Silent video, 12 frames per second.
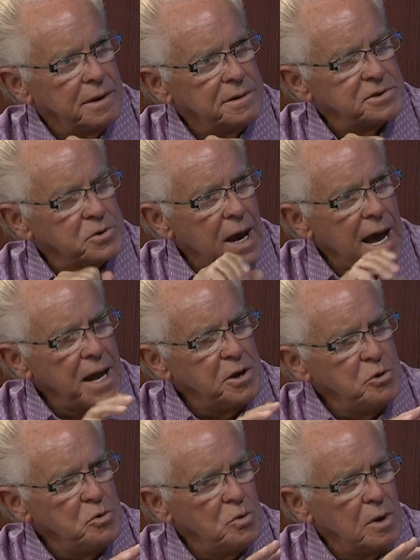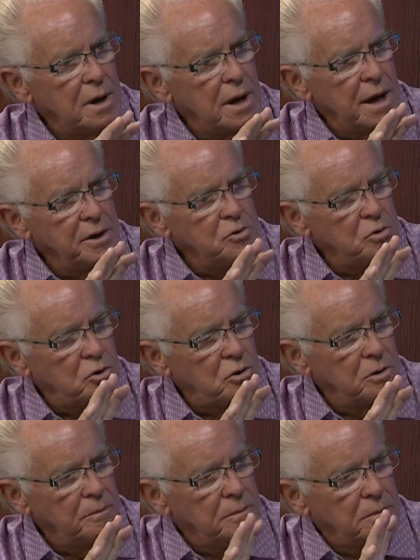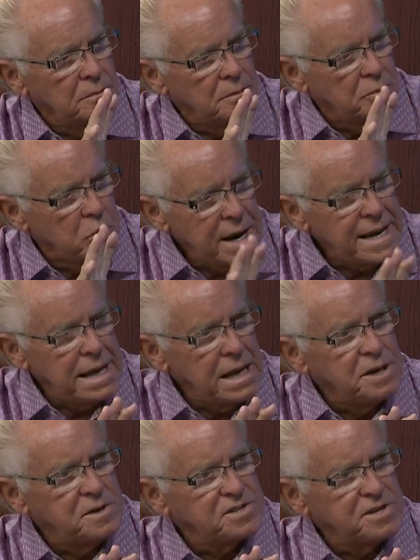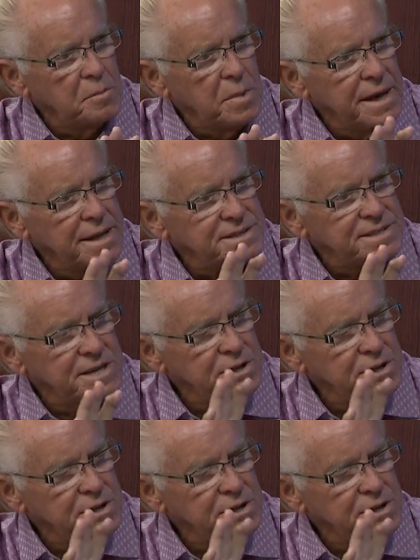So how do you how do you break into somebody and say,